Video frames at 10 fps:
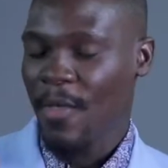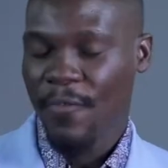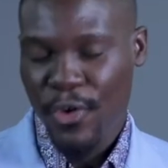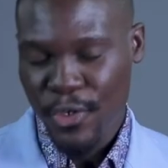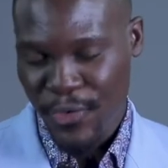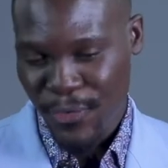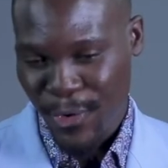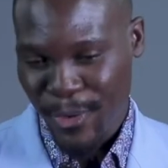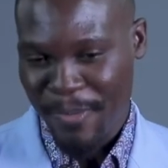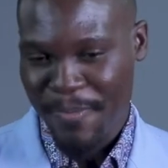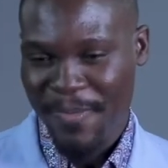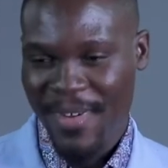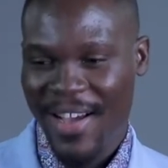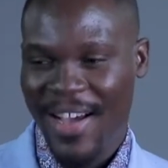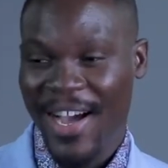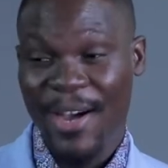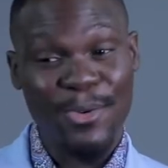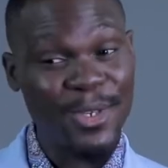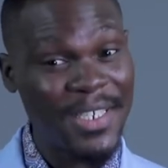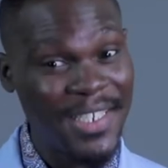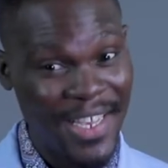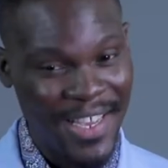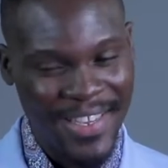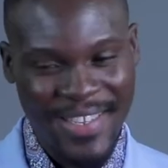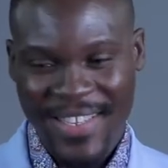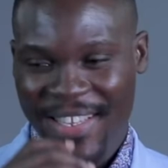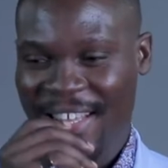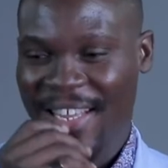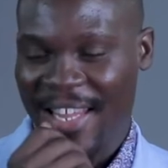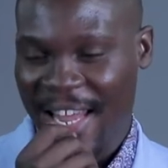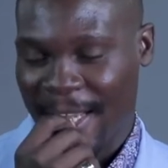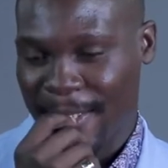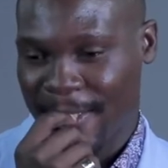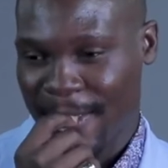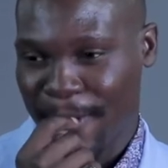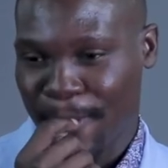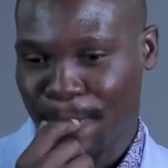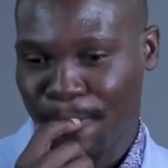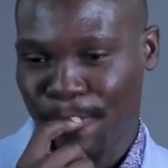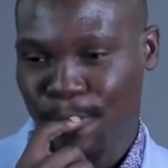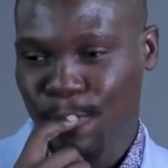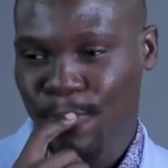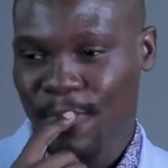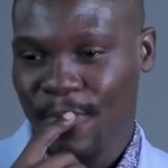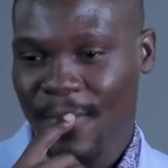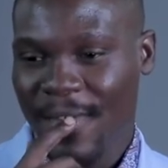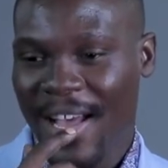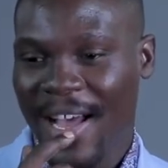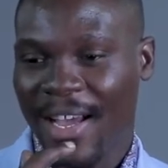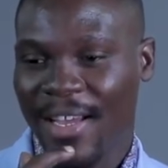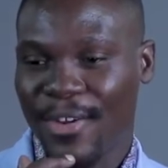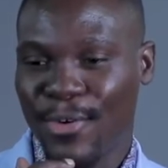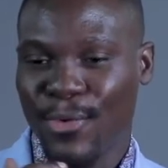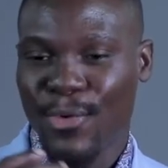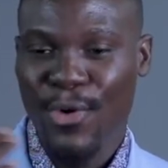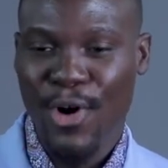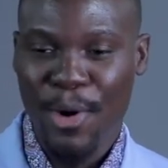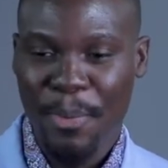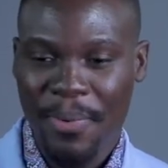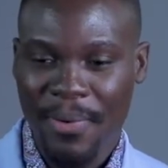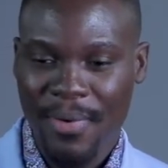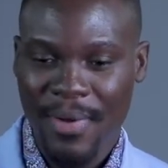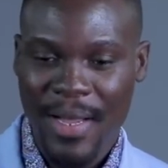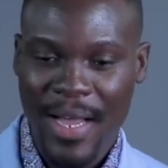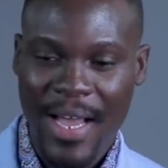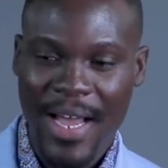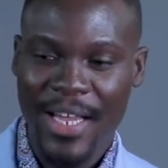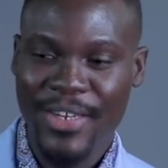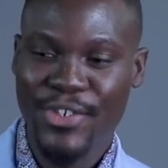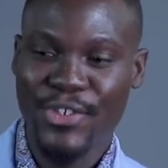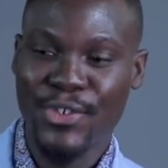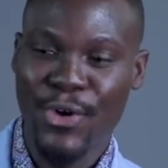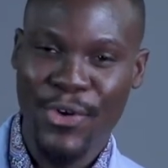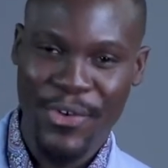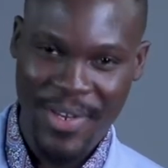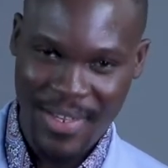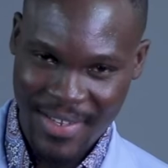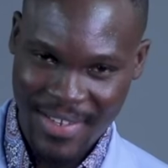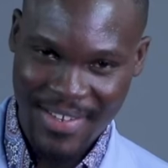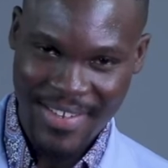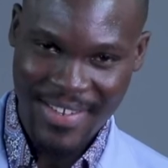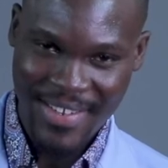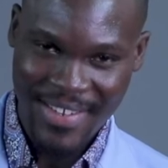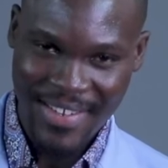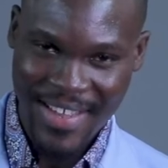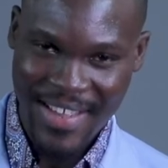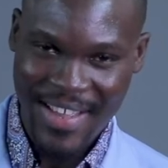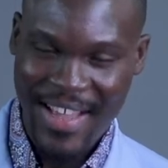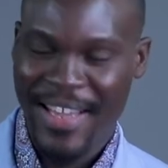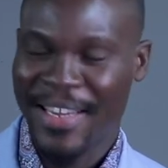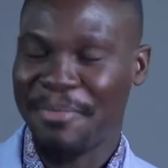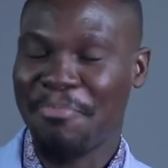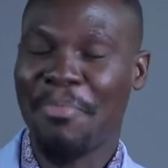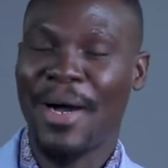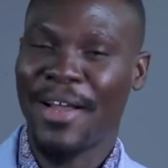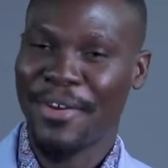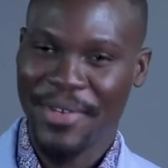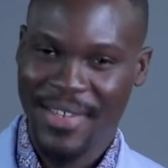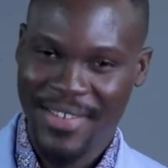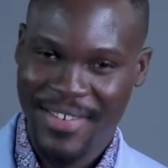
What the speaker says: First of all, I will say that I grew up adoring and admiring